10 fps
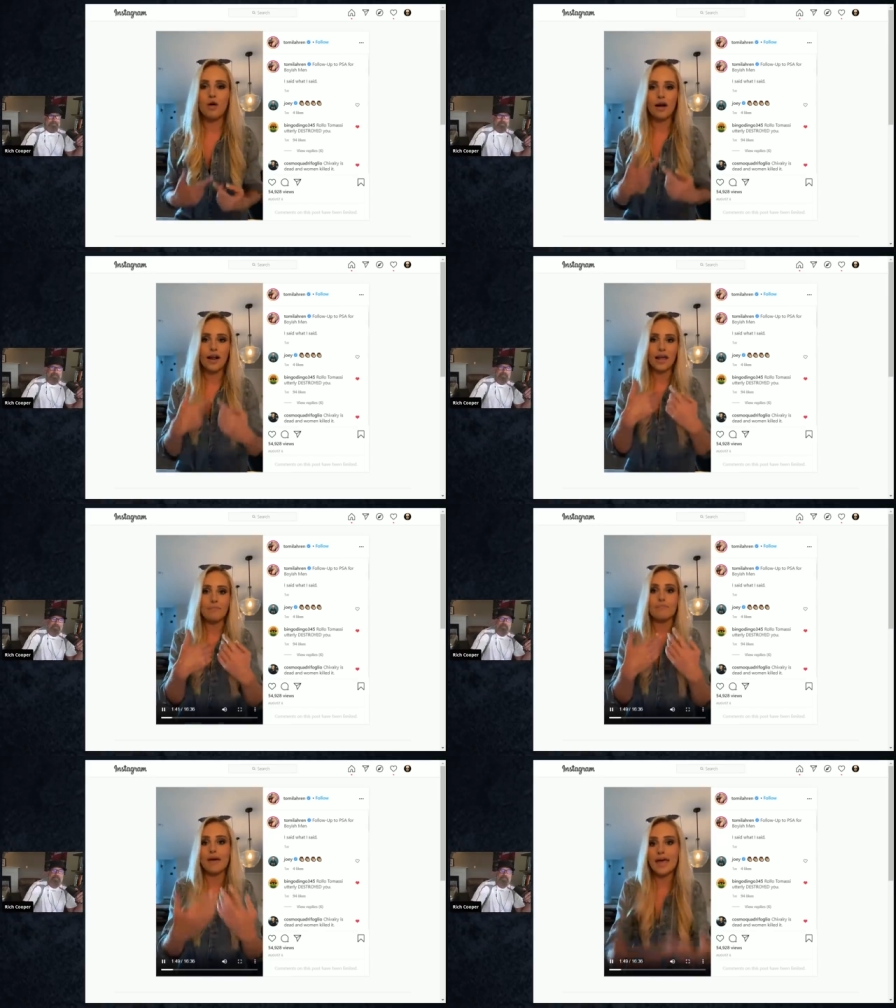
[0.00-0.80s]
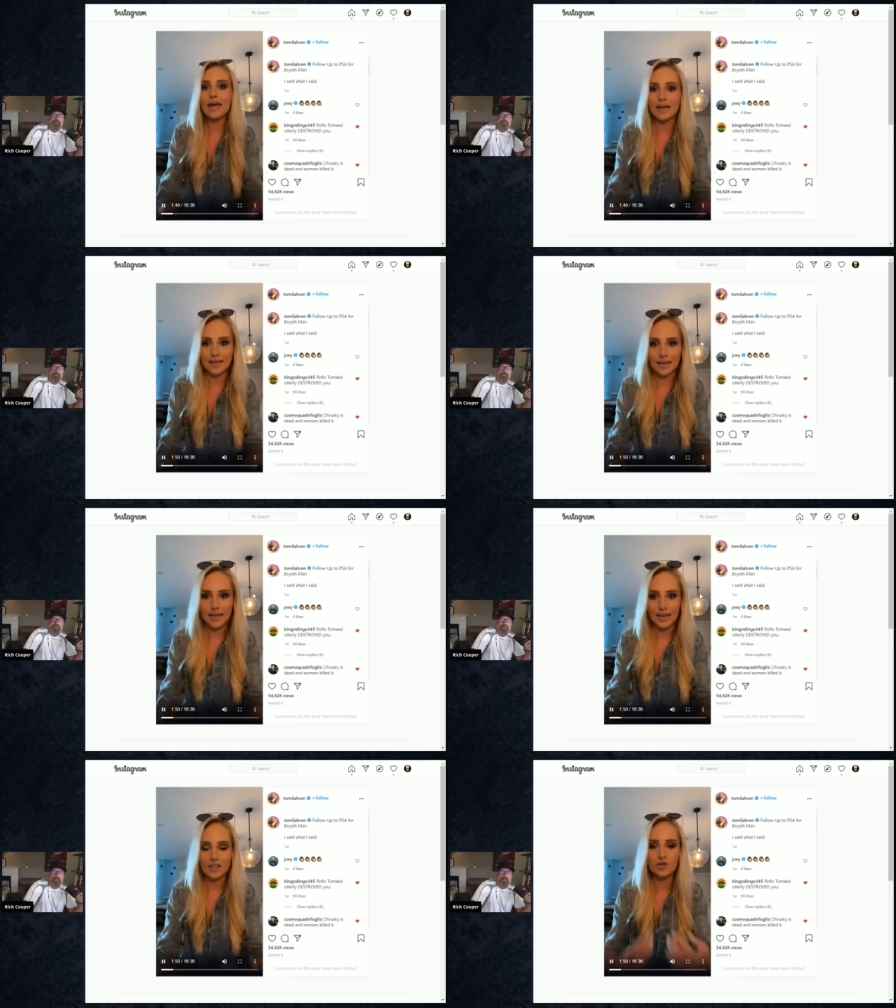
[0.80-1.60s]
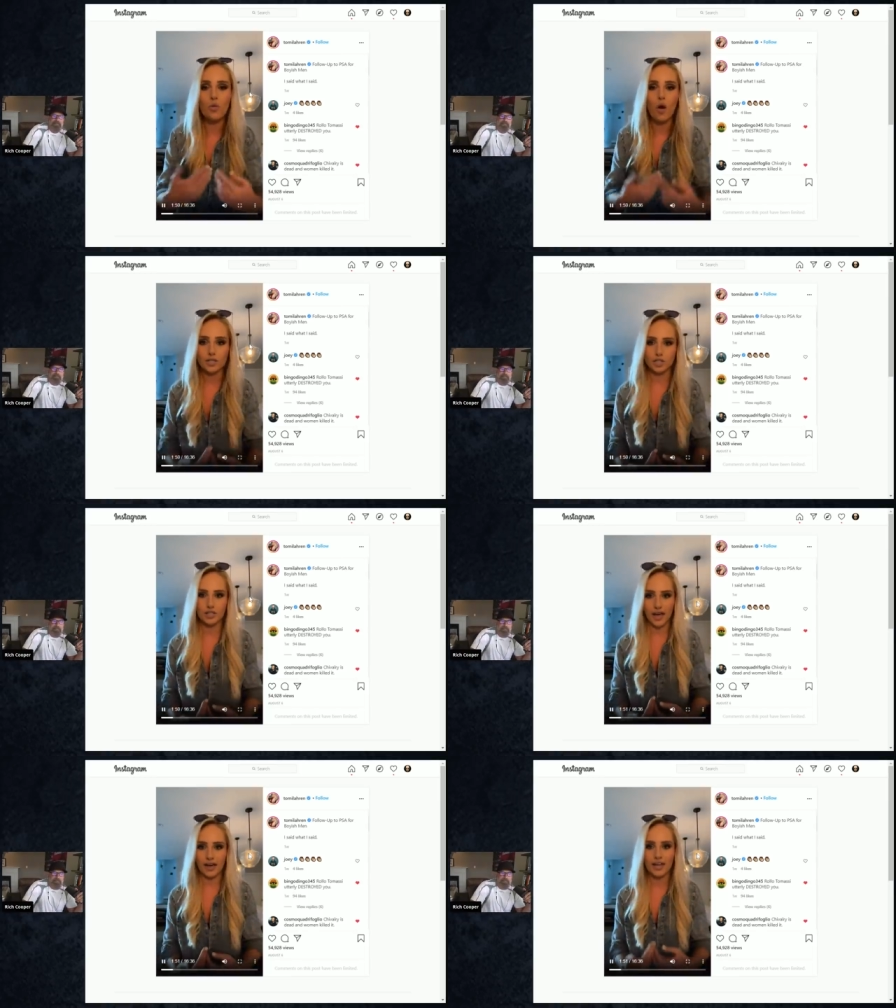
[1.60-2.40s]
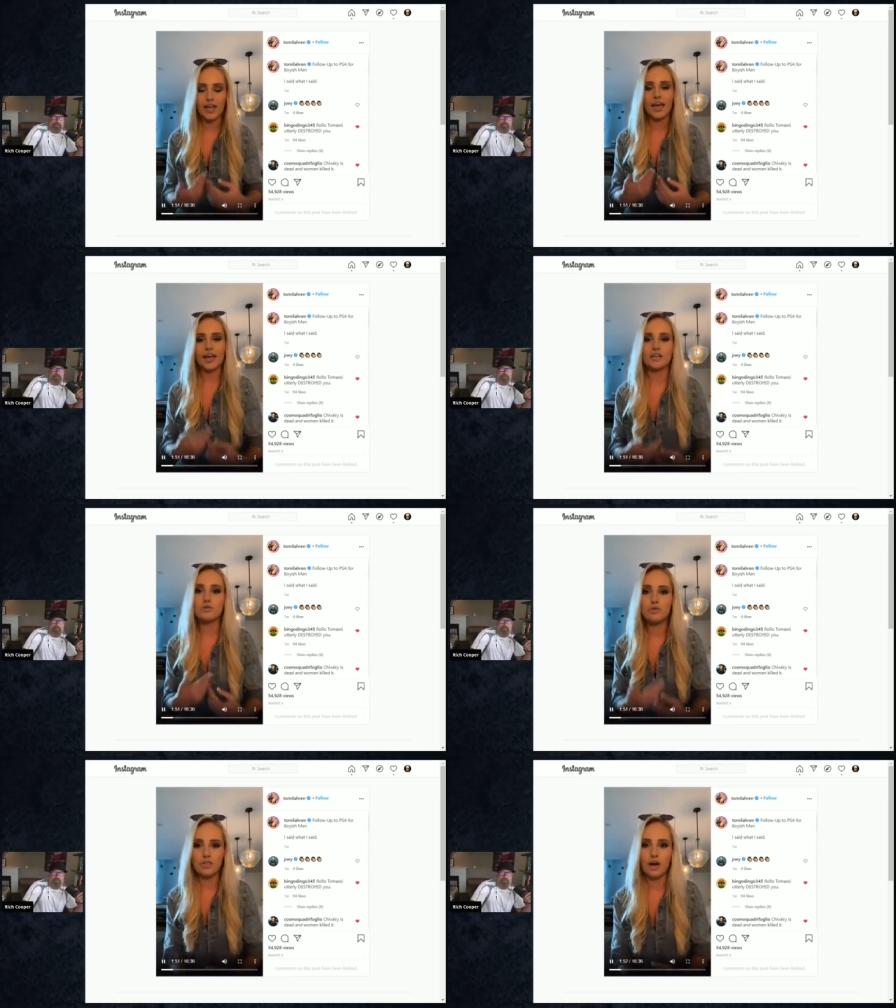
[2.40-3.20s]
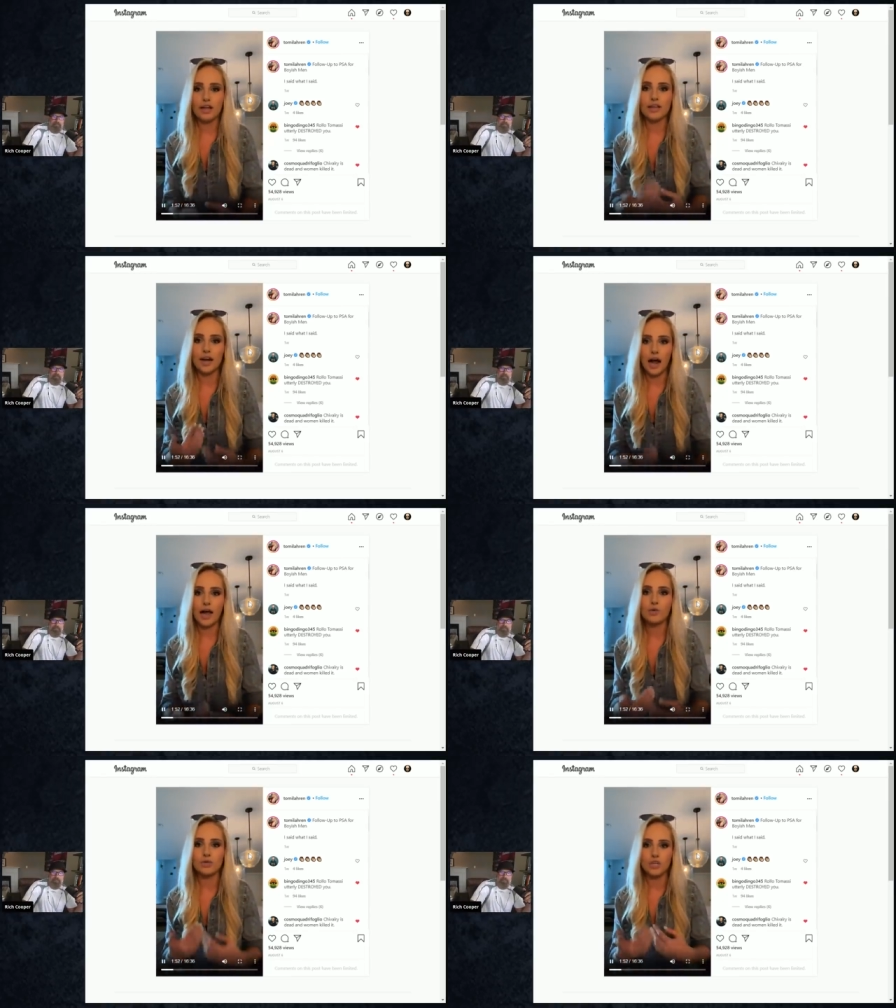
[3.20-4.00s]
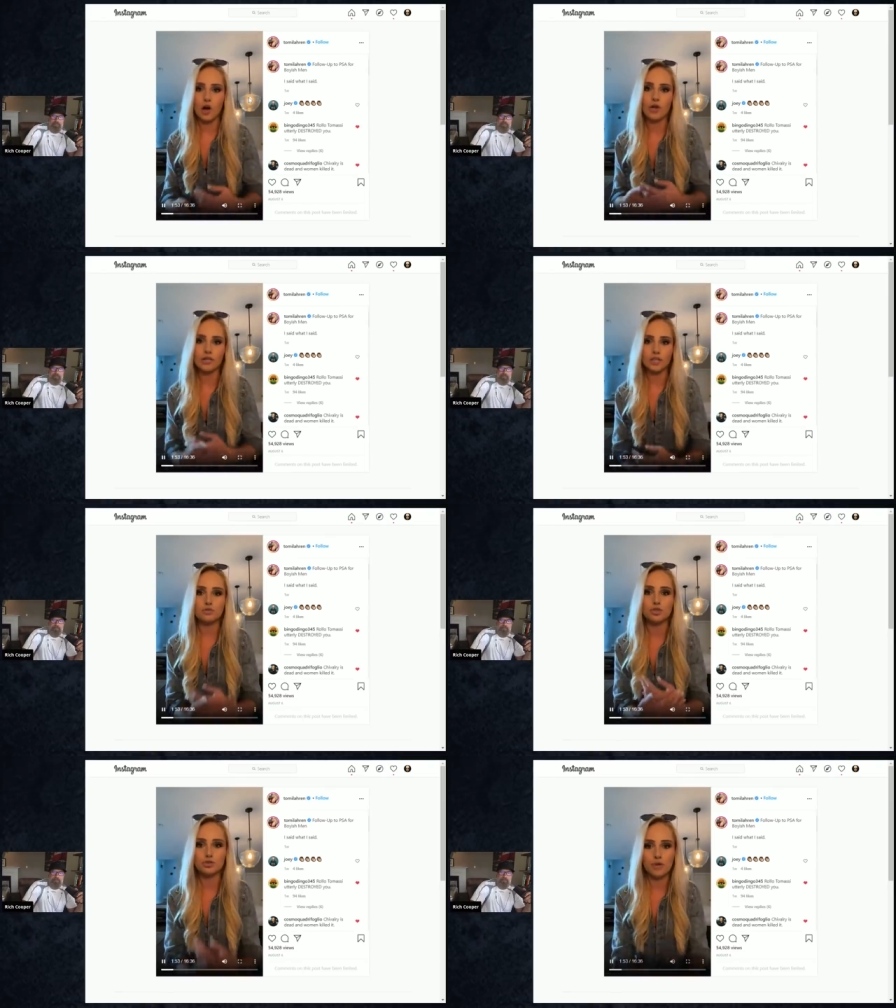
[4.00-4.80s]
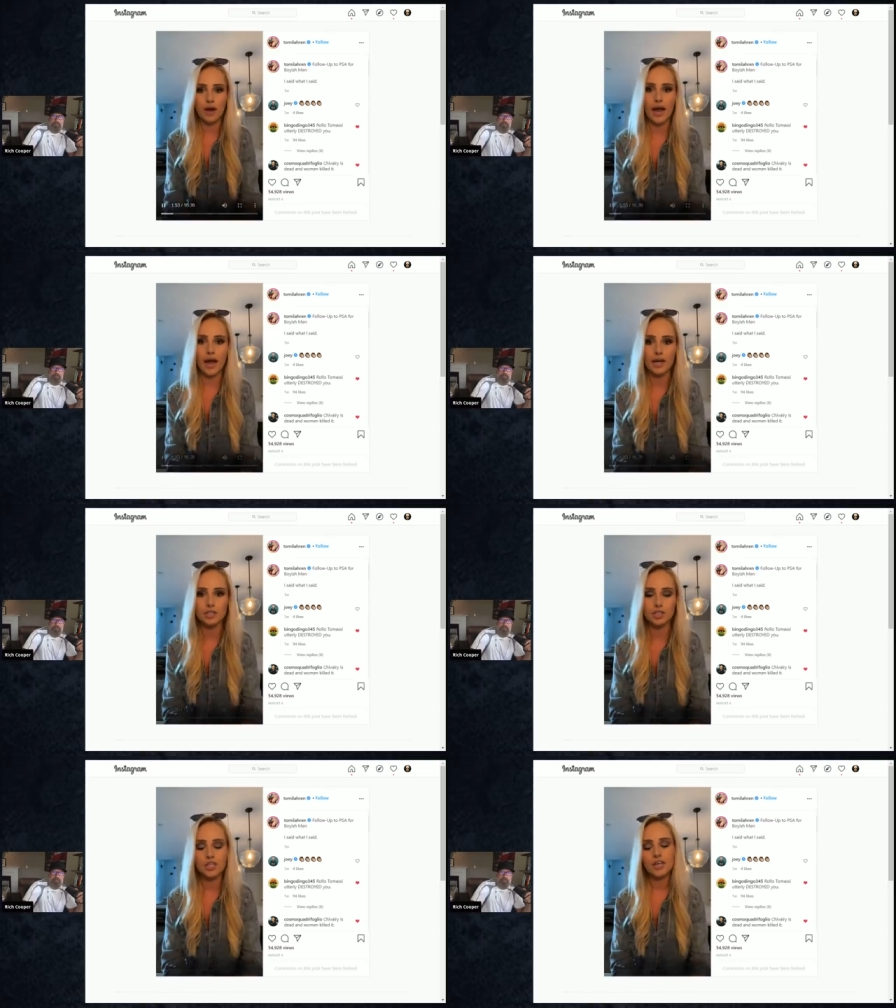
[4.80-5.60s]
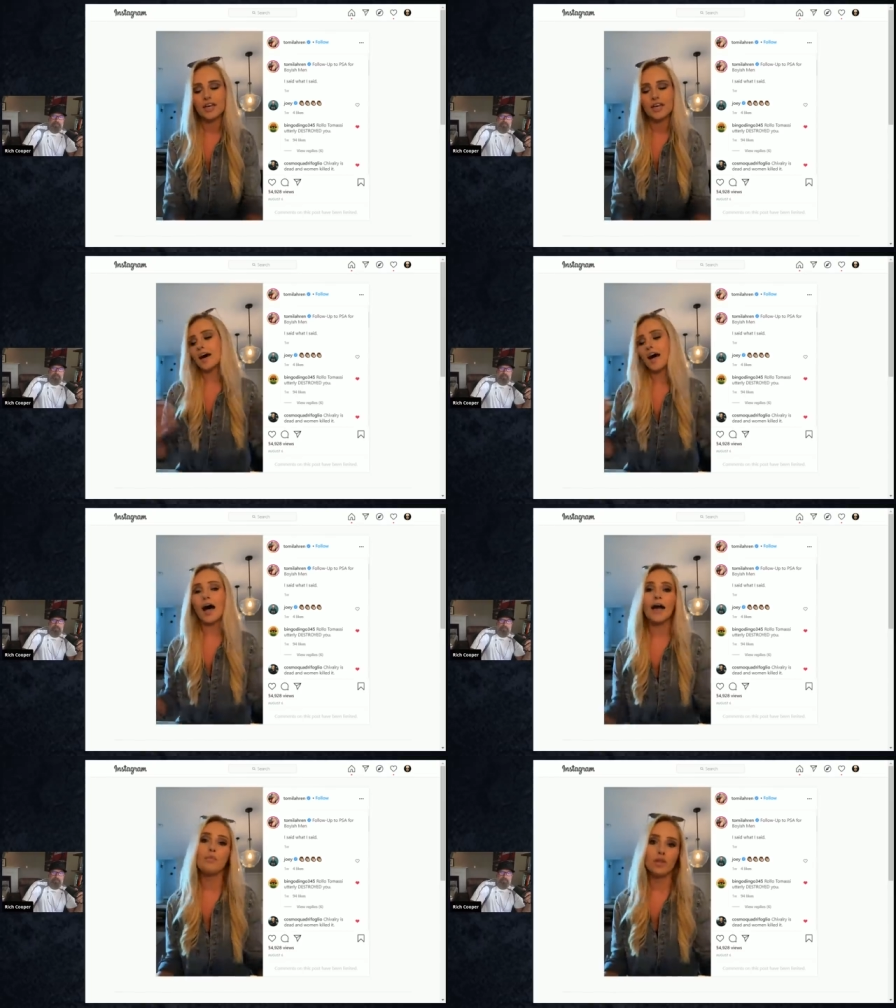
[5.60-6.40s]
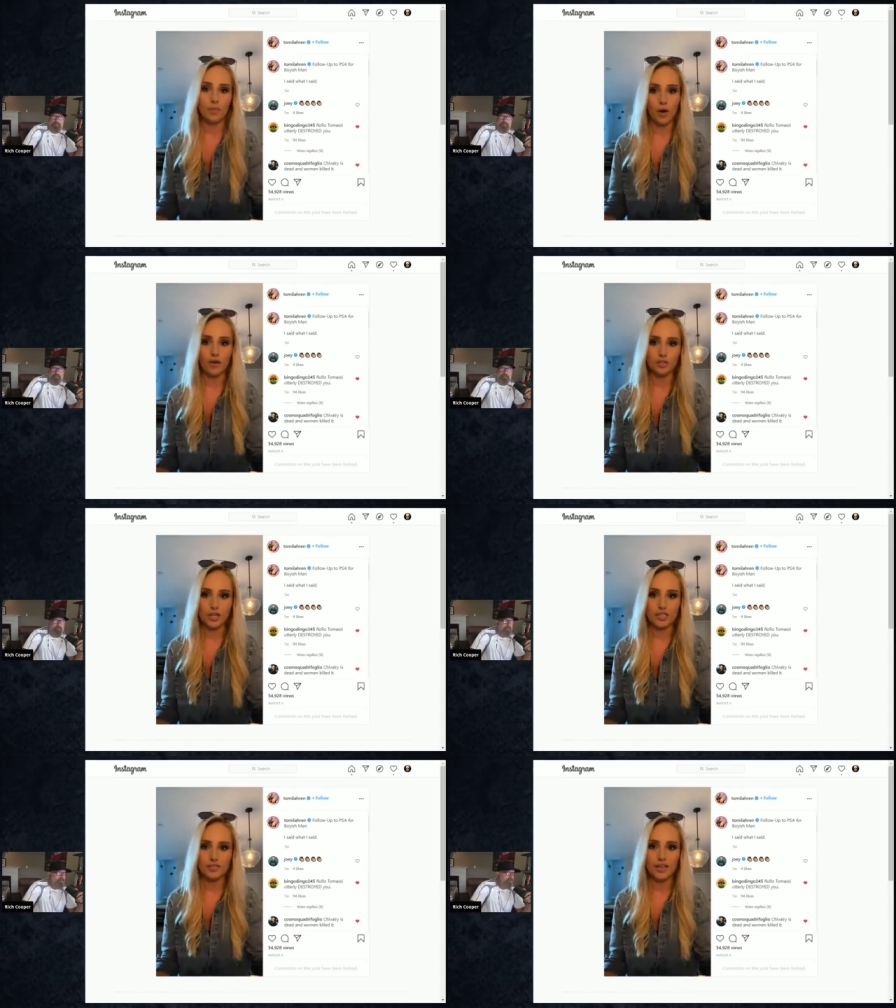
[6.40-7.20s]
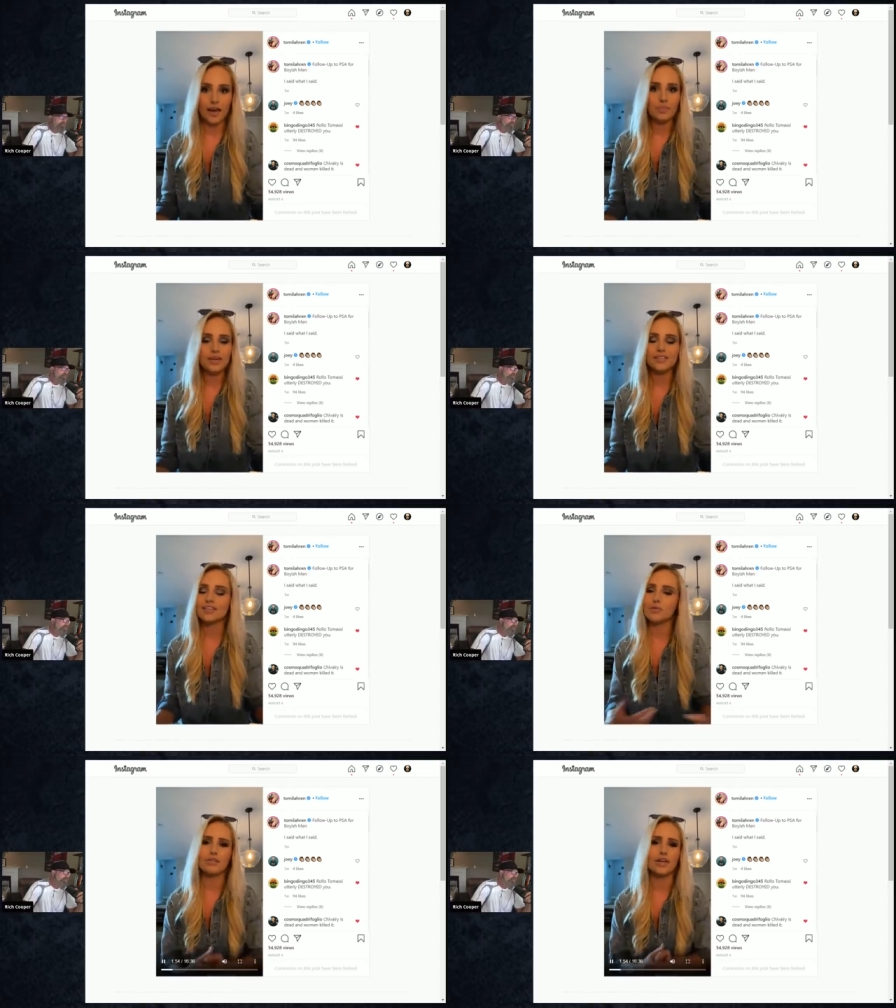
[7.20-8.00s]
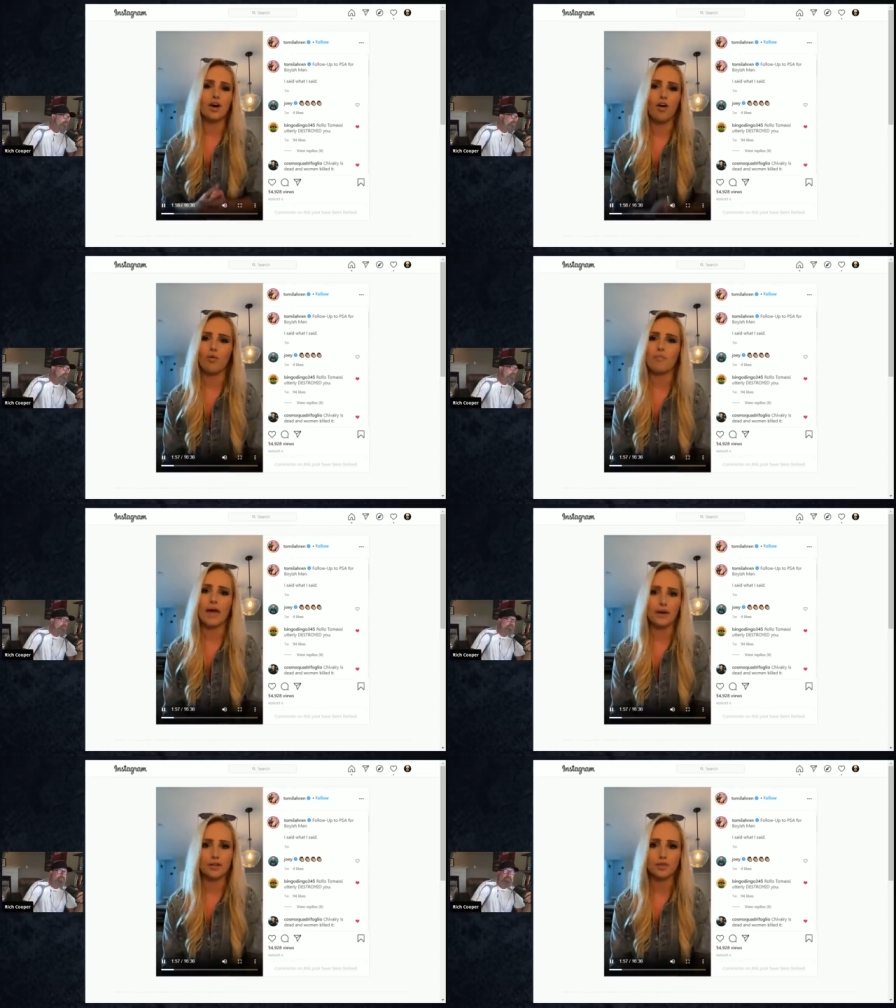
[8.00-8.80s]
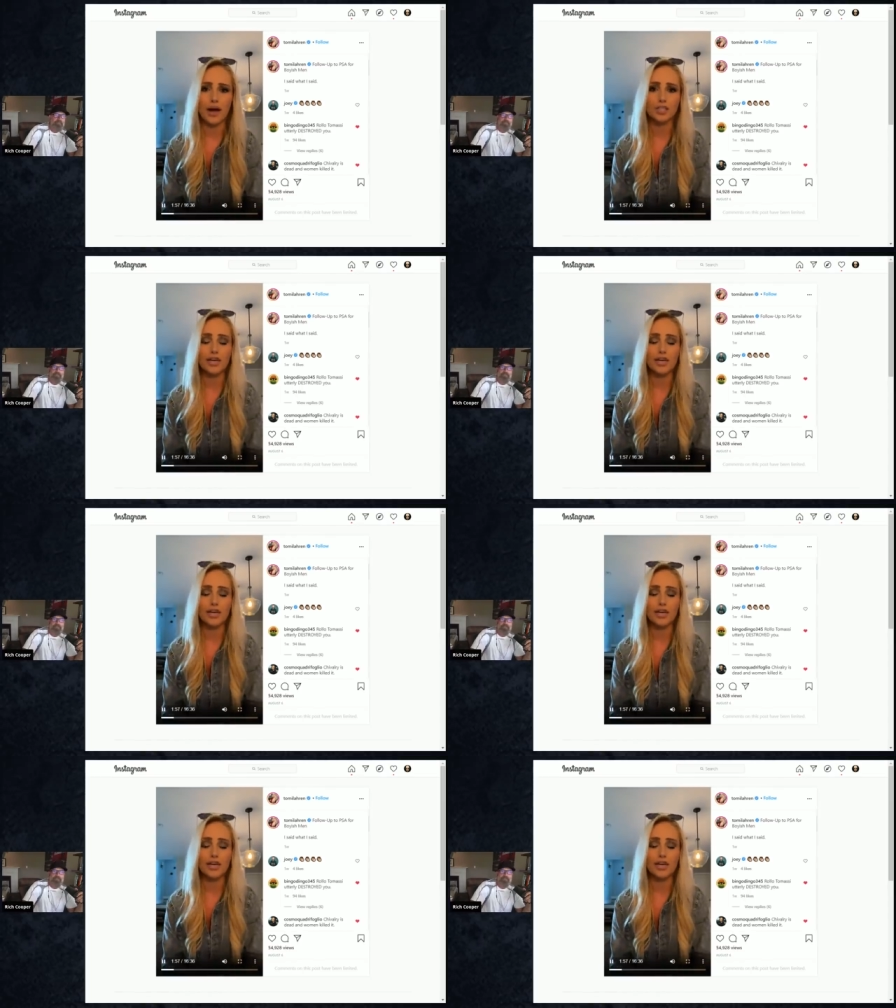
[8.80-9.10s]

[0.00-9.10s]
If you are a man and you watched that and you thought that I was calling you trash, I will apologize for that, because I don't think all men are trash.